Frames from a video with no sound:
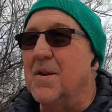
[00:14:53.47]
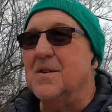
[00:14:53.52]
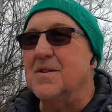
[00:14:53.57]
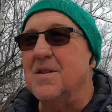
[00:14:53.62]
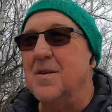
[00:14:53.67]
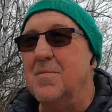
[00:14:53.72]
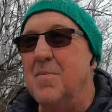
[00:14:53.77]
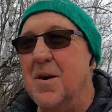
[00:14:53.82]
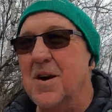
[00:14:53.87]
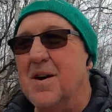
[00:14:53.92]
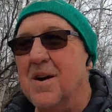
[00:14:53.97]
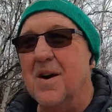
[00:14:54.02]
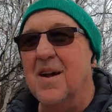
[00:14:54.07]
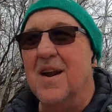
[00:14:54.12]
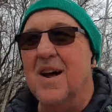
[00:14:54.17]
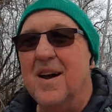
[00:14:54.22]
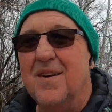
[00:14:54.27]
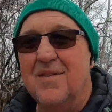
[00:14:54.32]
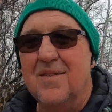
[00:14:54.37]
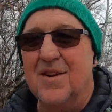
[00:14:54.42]
because they might
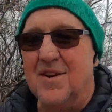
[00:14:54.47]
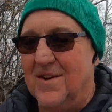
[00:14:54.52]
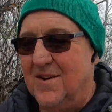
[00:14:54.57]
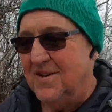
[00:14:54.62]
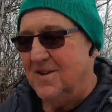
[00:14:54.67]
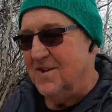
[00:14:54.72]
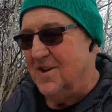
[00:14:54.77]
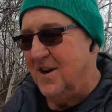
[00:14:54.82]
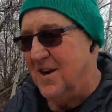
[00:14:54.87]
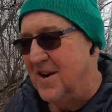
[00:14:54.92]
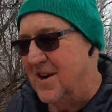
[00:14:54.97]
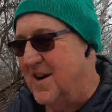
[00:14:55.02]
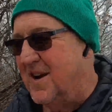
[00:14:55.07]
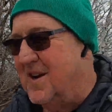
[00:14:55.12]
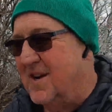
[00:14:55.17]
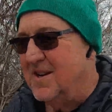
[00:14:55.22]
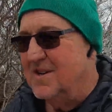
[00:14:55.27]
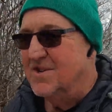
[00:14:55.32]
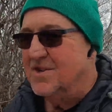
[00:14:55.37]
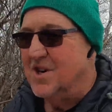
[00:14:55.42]
not have another
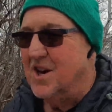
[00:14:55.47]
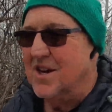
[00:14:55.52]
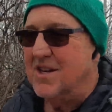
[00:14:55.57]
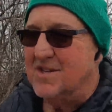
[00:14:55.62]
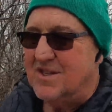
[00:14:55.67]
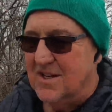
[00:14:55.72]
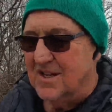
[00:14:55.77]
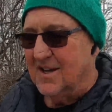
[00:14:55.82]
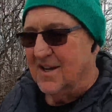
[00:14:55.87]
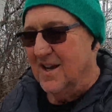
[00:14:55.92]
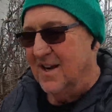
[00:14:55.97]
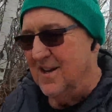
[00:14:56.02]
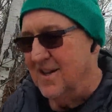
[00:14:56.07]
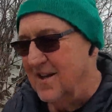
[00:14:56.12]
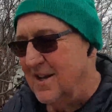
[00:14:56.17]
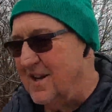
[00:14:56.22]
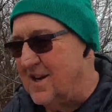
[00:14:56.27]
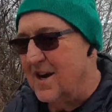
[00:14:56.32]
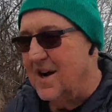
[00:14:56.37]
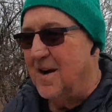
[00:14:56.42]
chance at
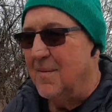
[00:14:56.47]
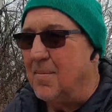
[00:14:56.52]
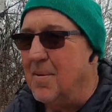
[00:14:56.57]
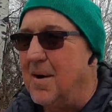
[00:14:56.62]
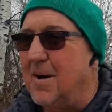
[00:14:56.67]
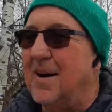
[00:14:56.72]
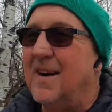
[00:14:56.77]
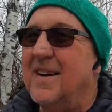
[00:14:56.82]
getting the cup.